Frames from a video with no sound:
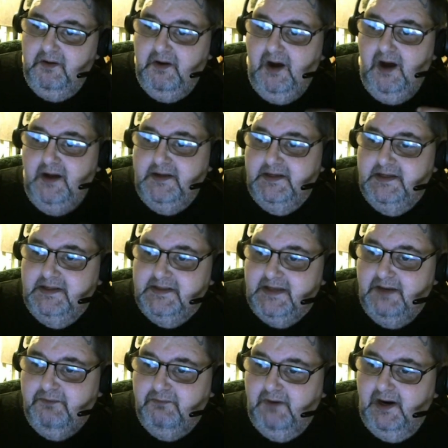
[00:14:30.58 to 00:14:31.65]
onions
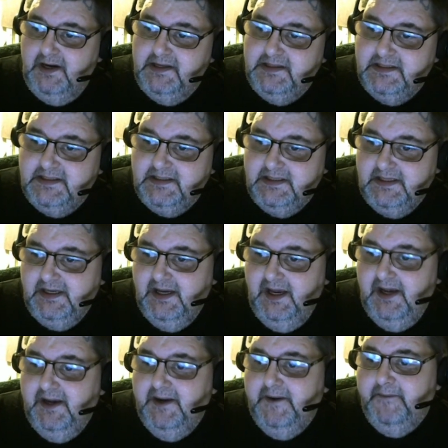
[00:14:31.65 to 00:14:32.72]
and rice,
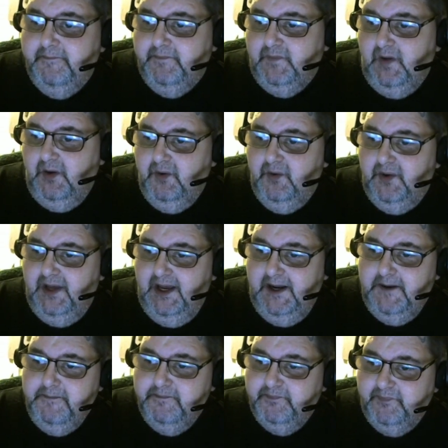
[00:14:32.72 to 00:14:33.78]

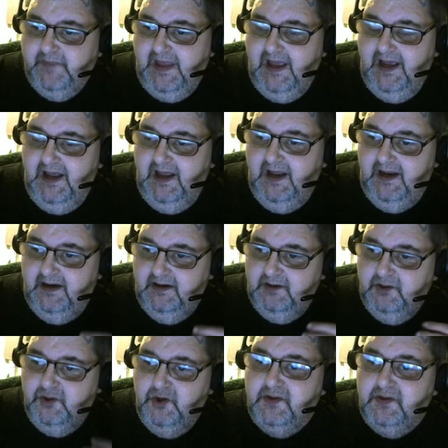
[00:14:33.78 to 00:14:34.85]
okay? And
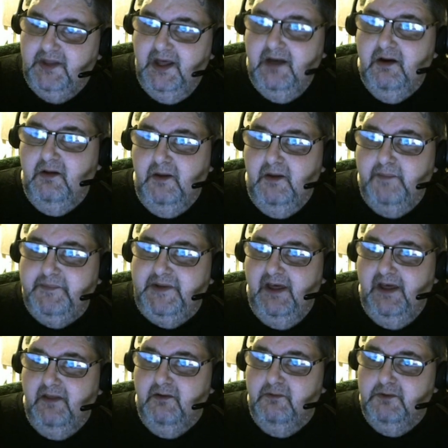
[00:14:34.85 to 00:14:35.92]
cook that all up
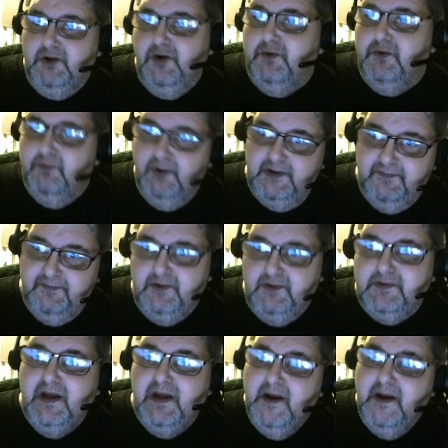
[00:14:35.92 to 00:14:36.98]
together. Cook your rice
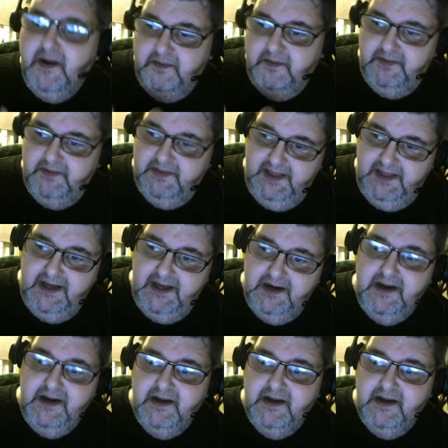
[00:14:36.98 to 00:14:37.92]
first. Then